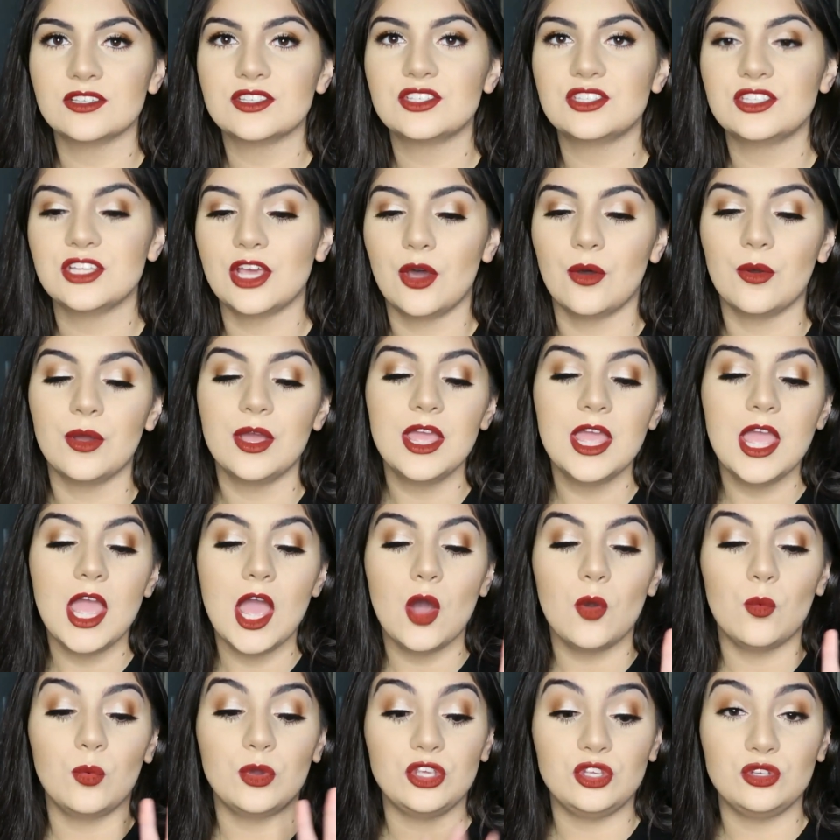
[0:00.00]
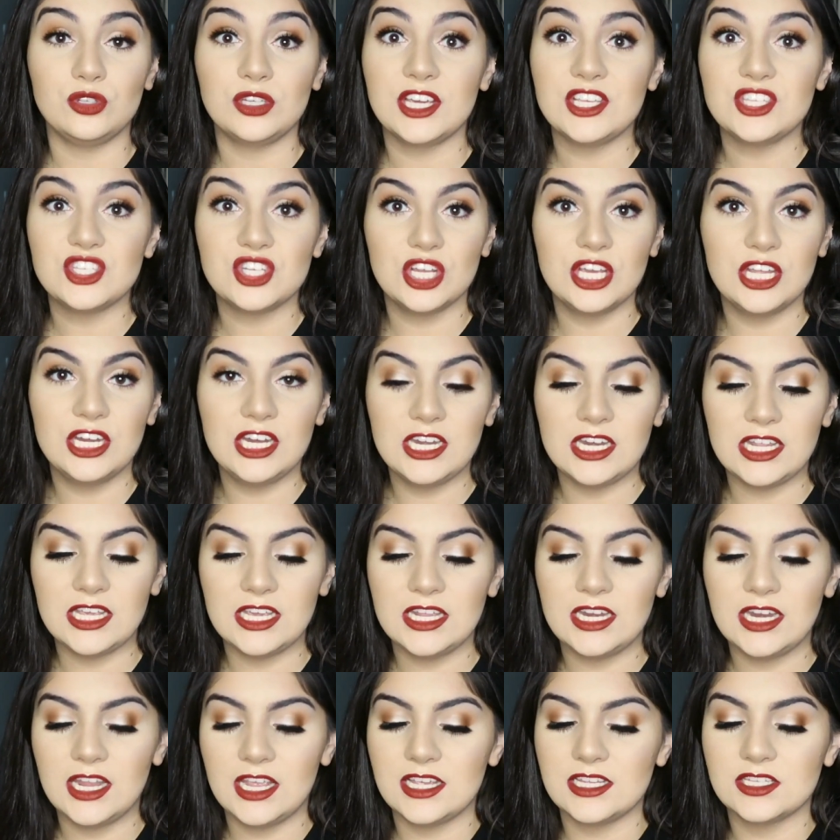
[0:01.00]
So what you guys are gonna
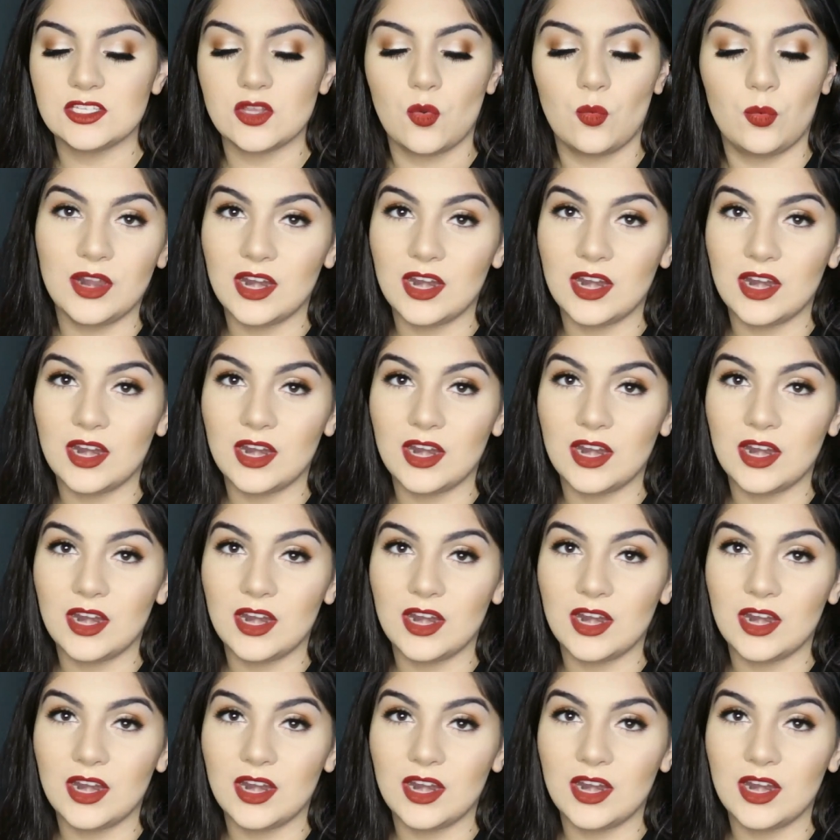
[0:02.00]
need is